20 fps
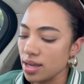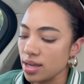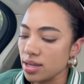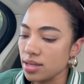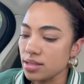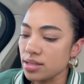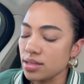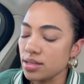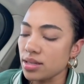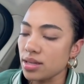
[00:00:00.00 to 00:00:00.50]

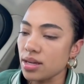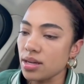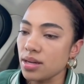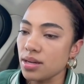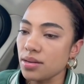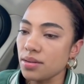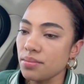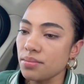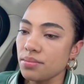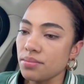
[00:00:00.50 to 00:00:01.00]
and
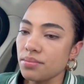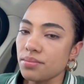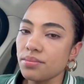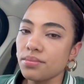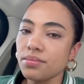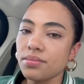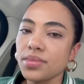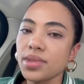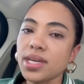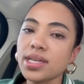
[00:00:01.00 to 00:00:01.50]

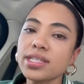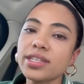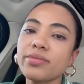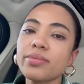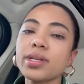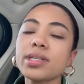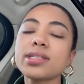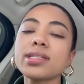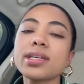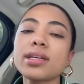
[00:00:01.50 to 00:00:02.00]
things
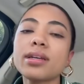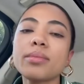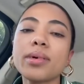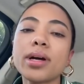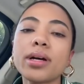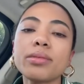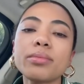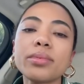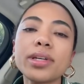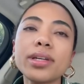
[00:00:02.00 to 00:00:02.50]
have been said
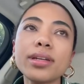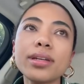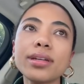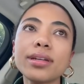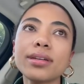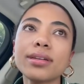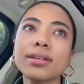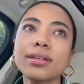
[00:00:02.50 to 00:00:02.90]
about me